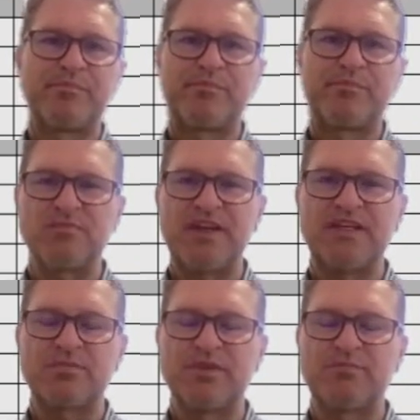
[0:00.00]
project
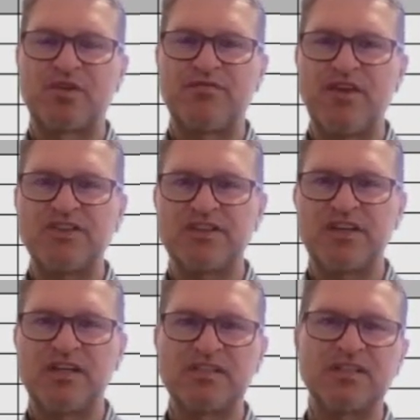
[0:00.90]
management
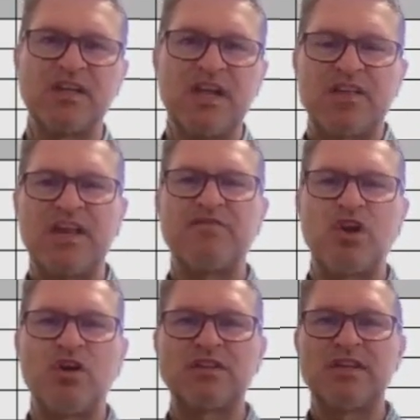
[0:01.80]
professionals that
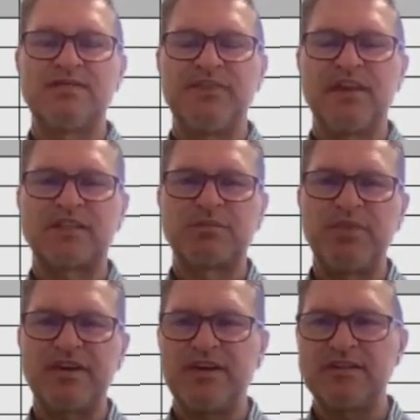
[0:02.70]
have a lot of
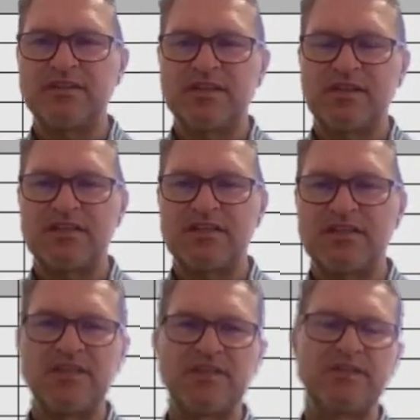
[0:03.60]
experience in these
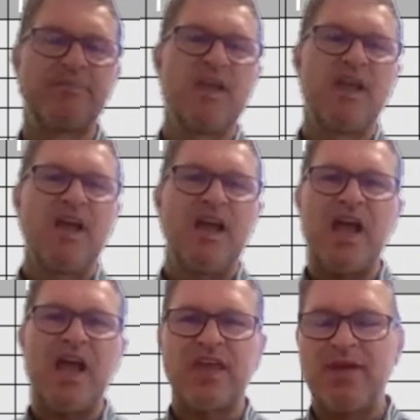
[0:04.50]
things,
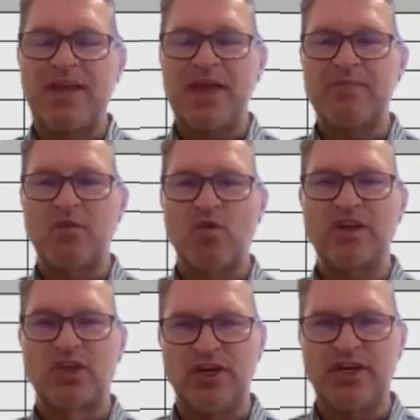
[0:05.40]
and they became
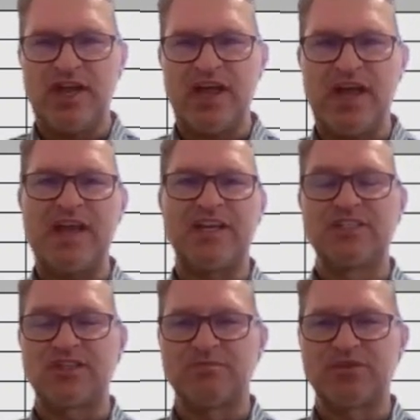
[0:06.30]
quite good at
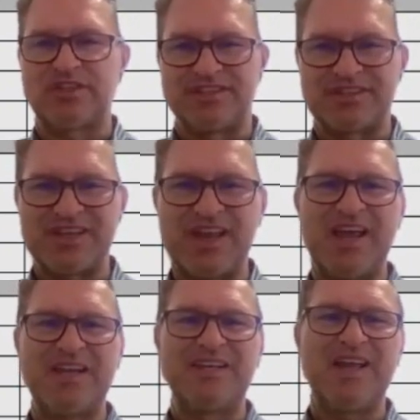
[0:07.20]
assumptions
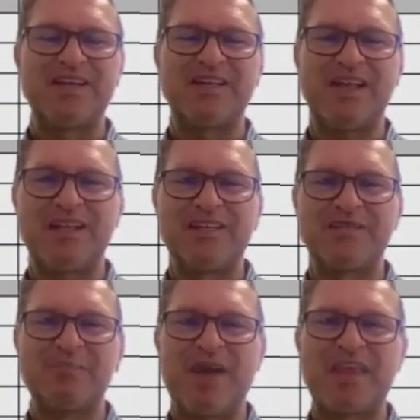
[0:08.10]
and
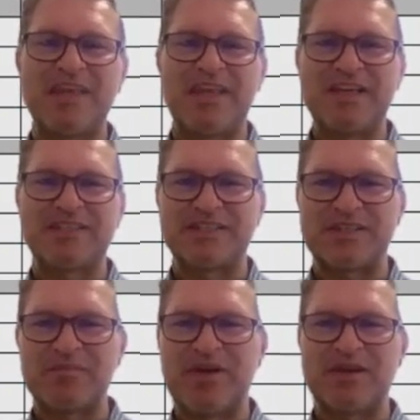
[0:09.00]
making guesses
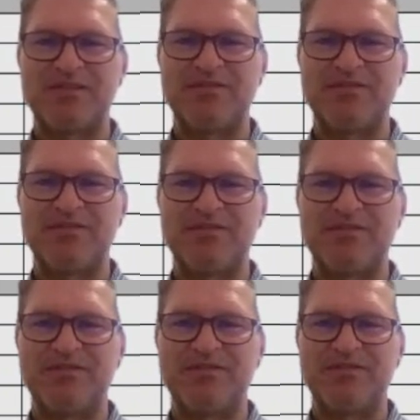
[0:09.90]
about values
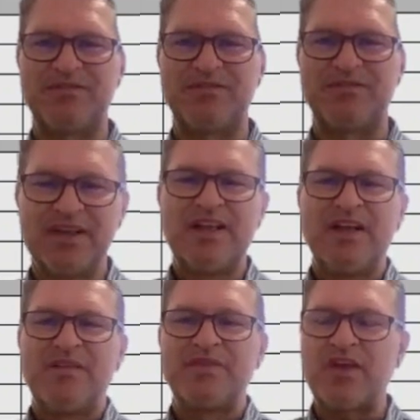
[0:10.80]
and so on.
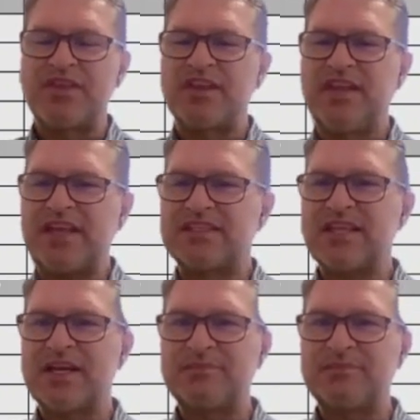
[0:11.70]
Now, the next